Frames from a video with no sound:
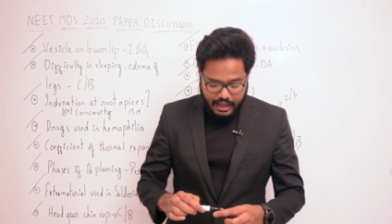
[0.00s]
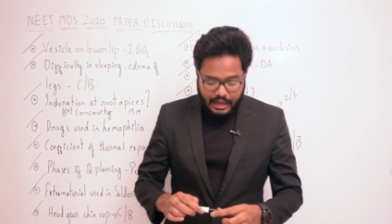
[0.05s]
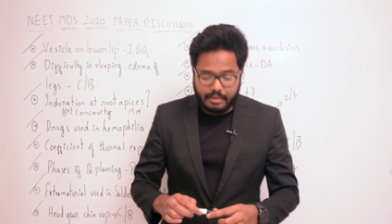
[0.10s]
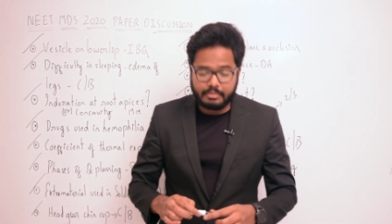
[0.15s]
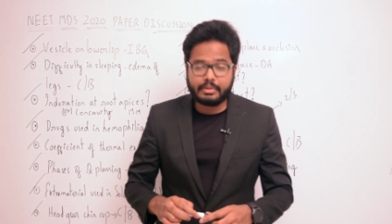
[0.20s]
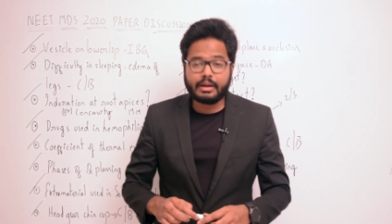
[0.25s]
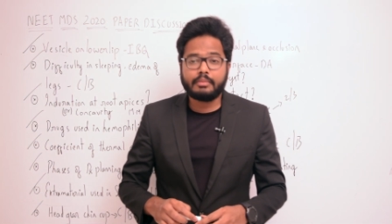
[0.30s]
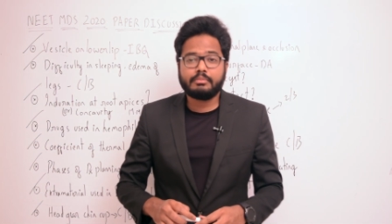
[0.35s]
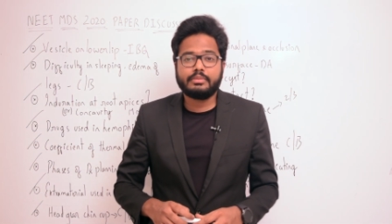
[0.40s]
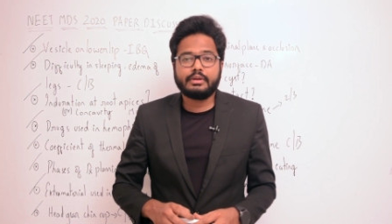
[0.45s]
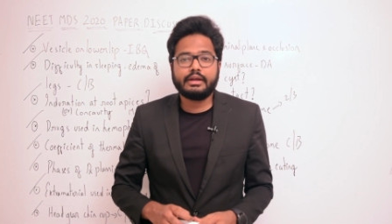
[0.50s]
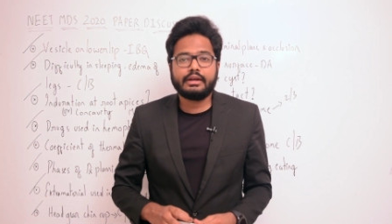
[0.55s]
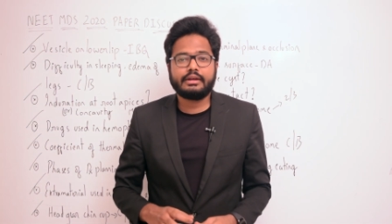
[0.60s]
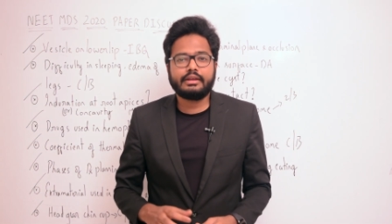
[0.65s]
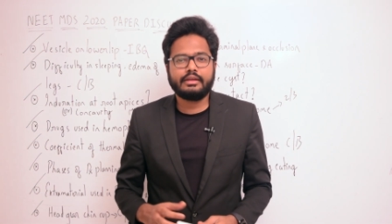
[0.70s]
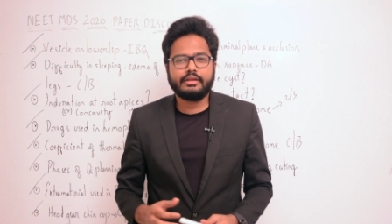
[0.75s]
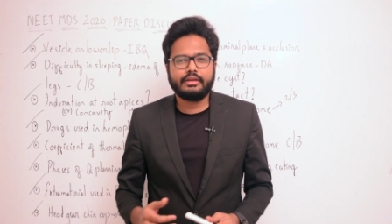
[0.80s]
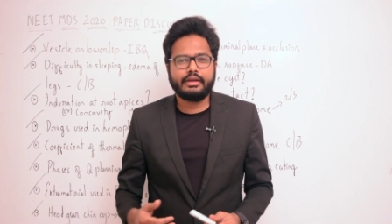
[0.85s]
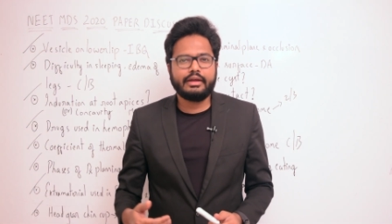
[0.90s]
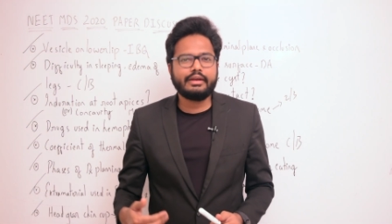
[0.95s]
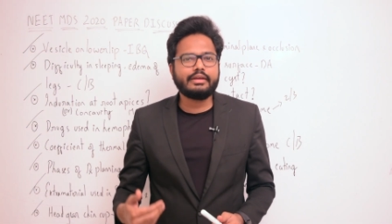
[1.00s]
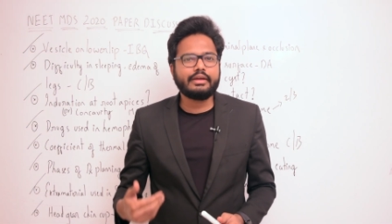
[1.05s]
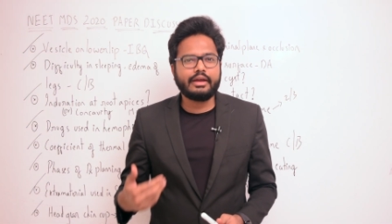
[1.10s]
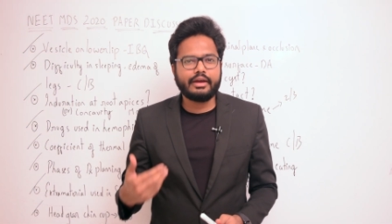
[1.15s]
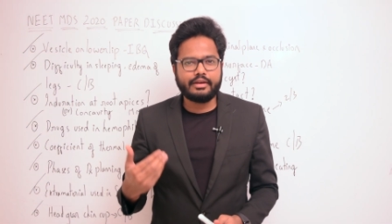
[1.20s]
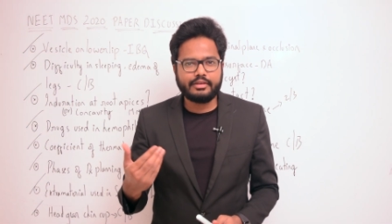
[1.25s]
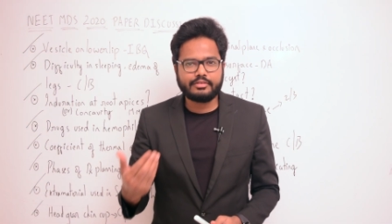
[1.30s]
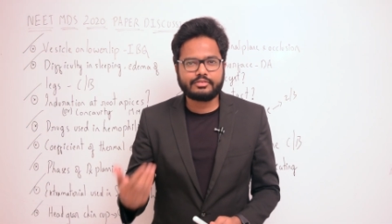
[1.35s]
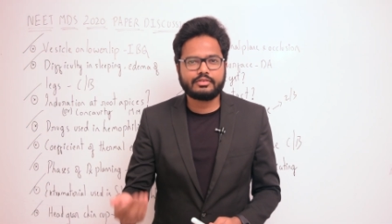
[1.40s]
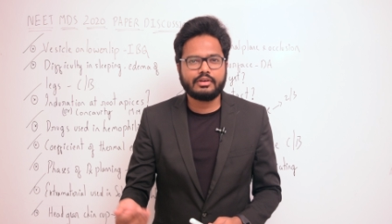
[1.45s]
i'll be updating any
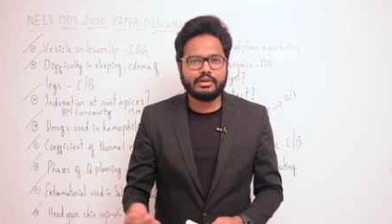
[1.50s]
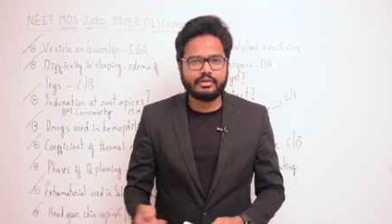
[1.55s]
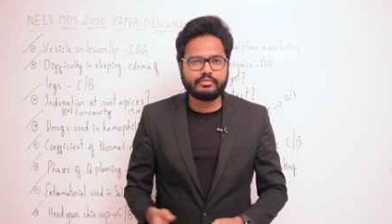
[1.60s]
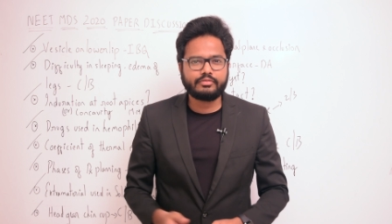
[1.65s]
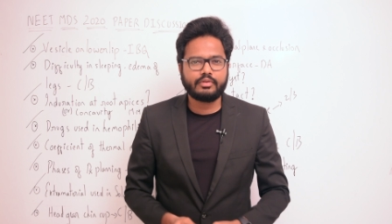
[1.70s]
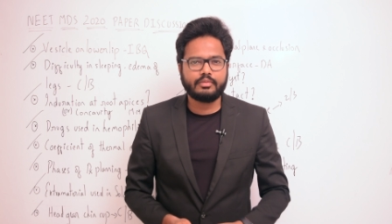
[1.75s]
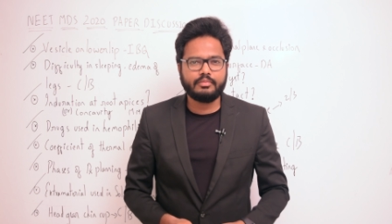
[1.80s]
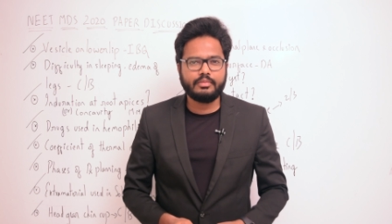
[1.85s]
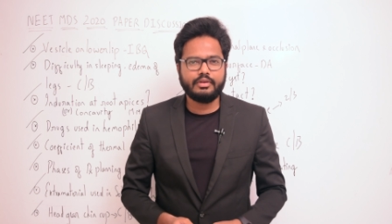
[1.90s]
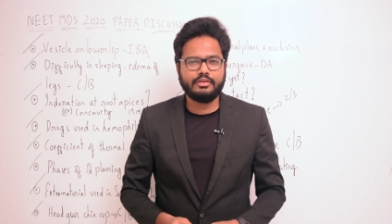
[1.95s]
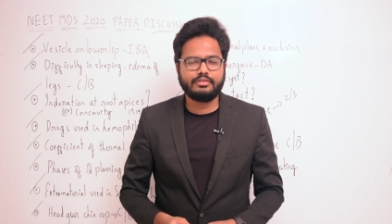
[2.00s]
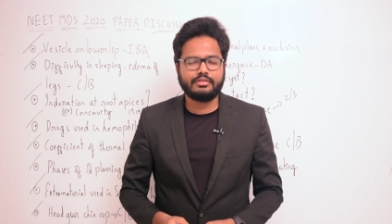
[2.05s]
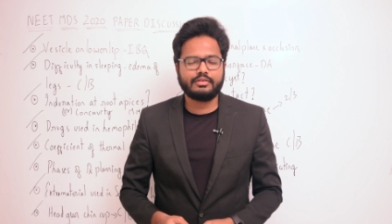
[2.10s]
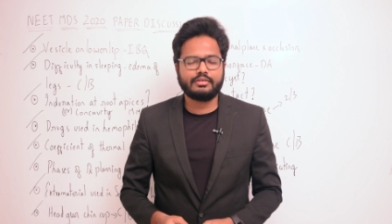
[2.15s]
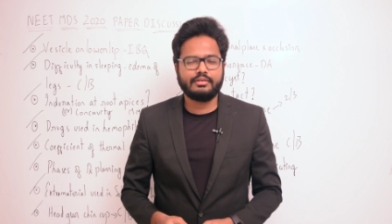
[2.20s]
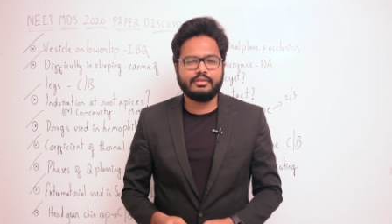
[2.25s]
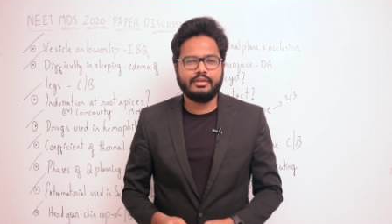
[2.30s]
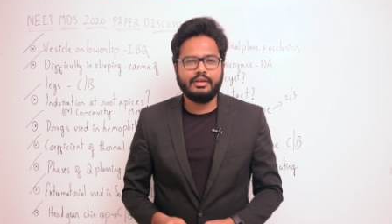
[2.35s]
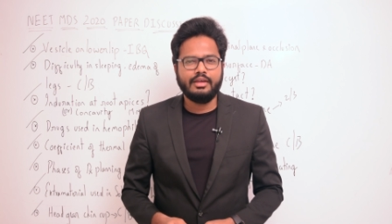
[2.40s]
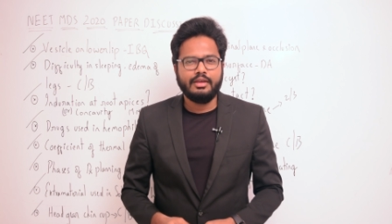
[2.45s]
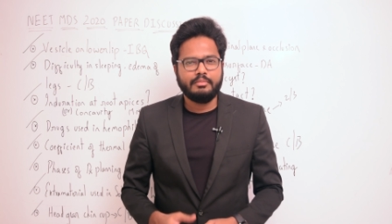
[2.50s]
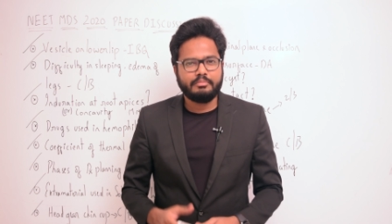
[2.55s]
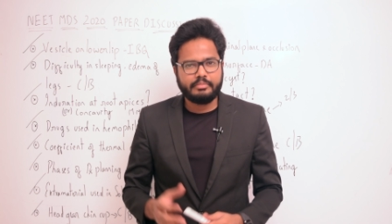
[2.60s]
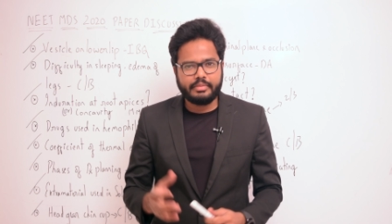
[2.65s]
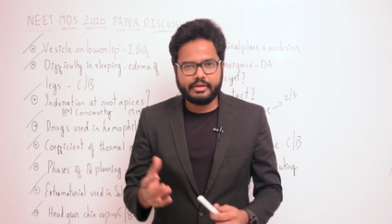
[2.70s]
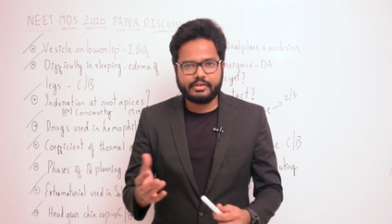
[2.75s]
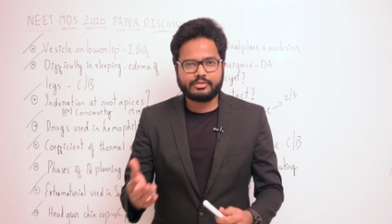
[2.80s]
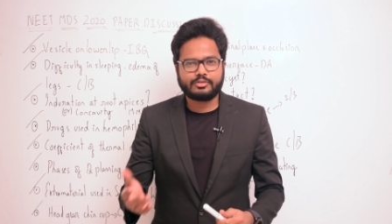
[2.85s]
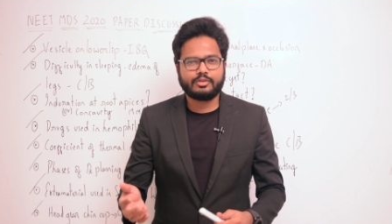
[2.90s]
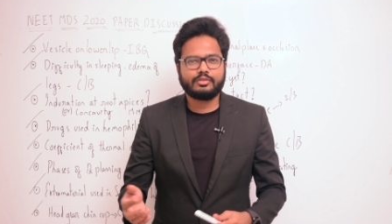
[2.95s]
additional information
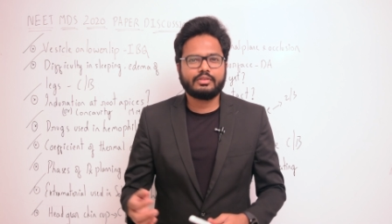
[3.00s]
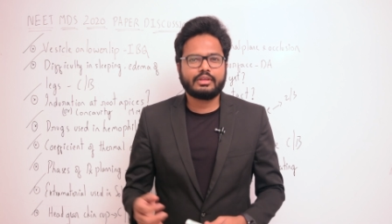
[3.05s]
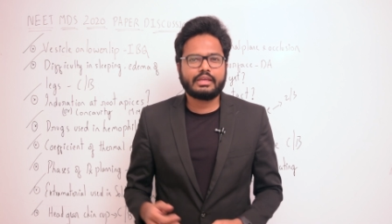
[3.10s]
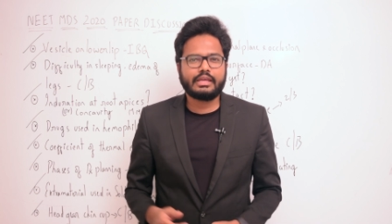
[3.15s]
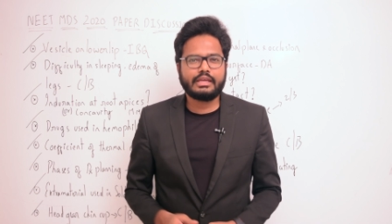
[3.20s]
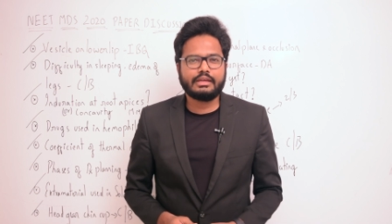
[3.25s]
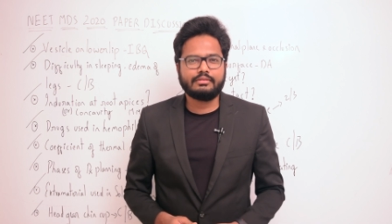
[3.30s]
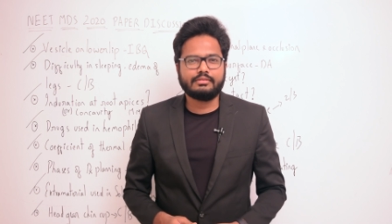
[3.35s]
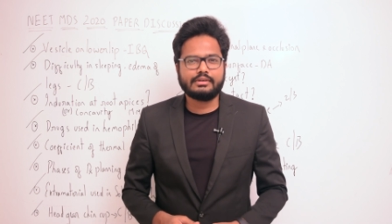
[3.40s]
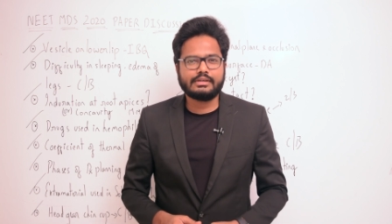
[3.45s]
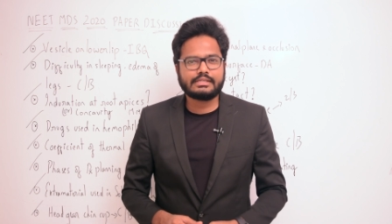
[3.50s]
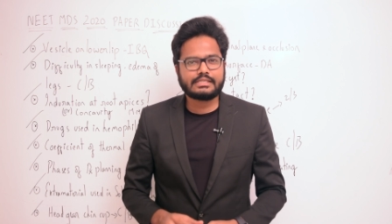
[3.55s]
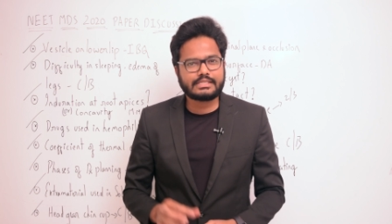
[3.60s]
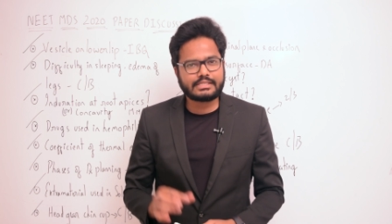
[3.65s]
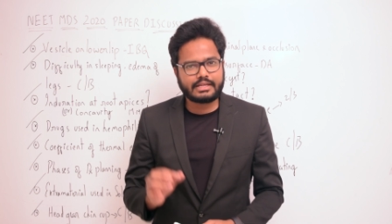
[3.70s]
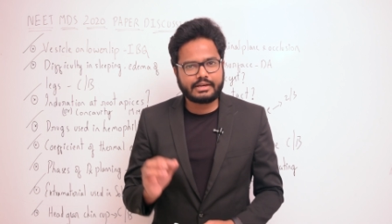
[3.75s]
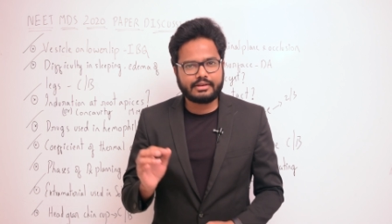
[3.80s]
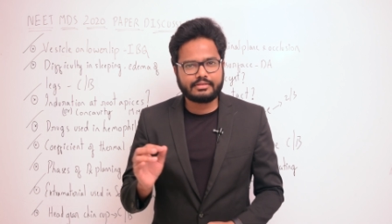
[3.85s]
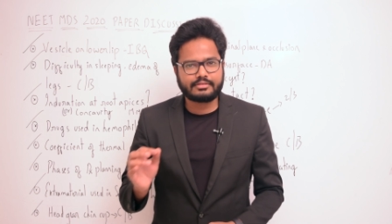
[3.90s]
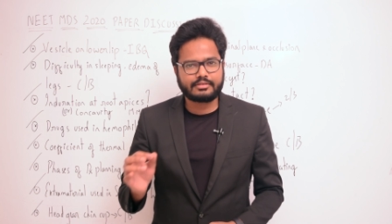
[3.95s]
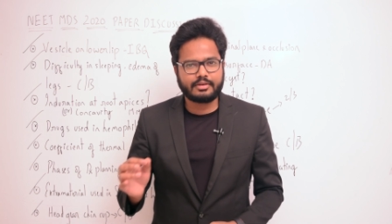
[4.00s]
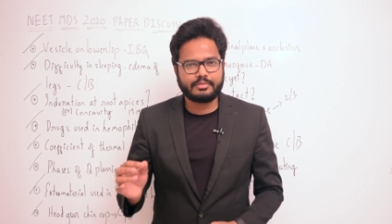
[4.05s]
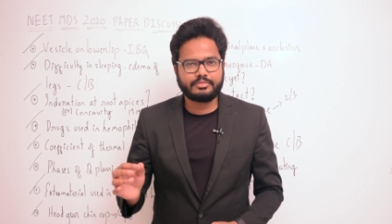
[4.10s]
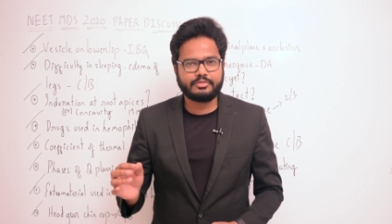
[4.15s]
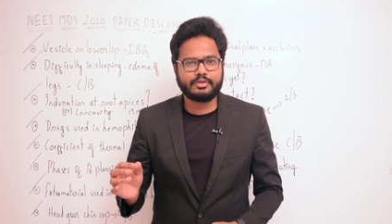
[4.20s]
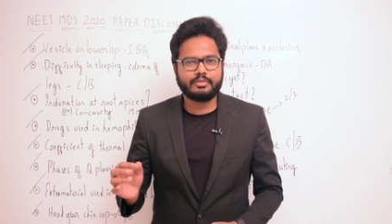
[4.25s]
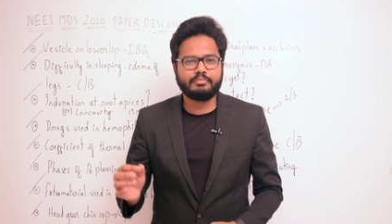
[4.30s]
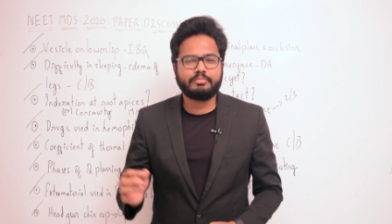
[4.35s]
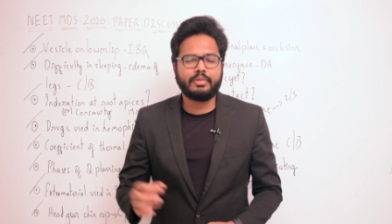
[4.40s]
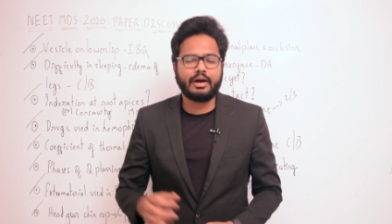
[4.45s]
based on the keywords in the
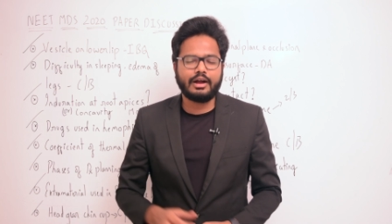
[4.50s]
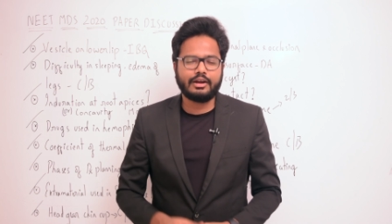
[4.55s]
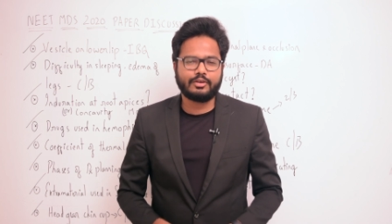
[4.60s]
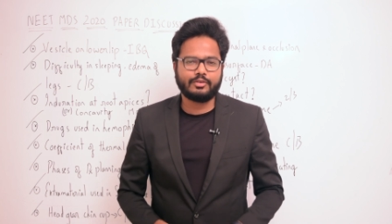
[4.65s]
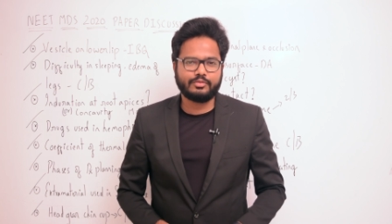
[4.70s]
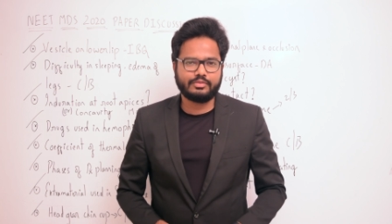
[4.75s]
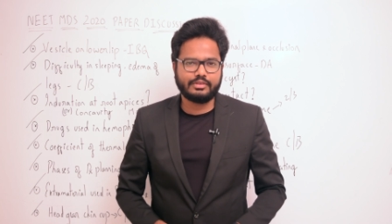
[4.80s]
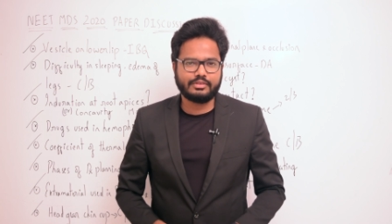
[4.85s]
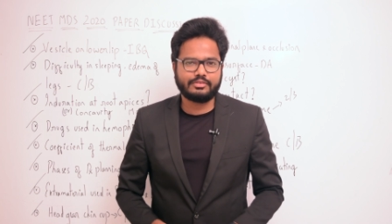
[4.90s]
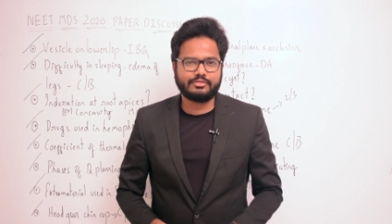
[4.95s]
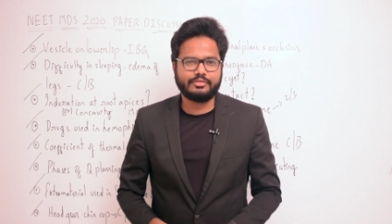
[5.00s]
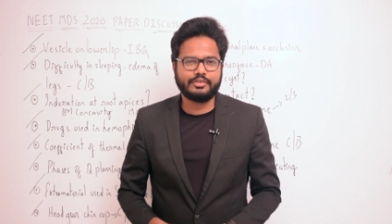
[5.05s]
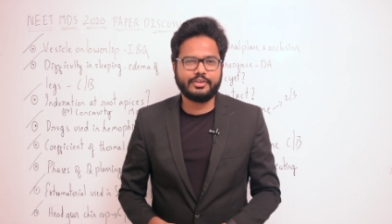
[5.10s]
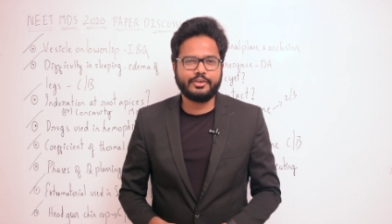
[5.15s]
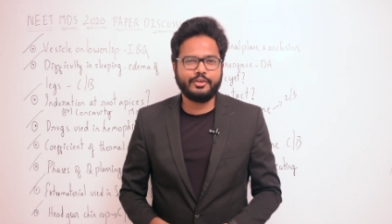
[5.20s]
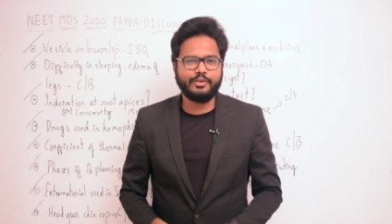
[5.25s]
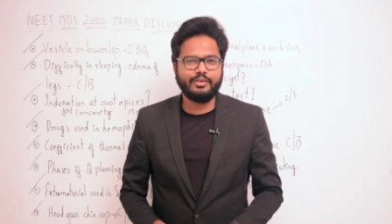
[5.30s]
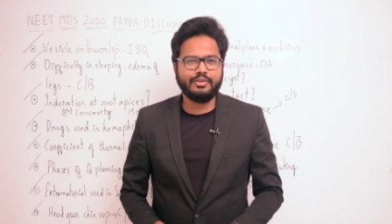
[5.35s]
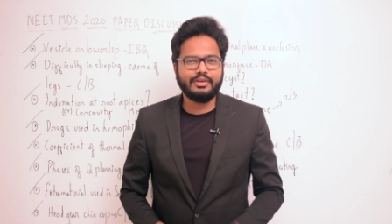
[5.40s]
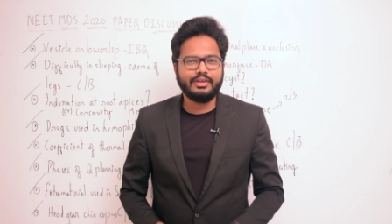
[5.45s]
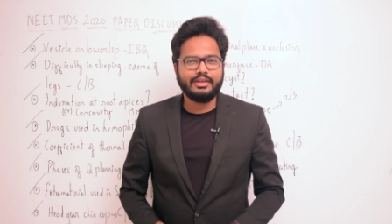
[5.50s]
description part of this video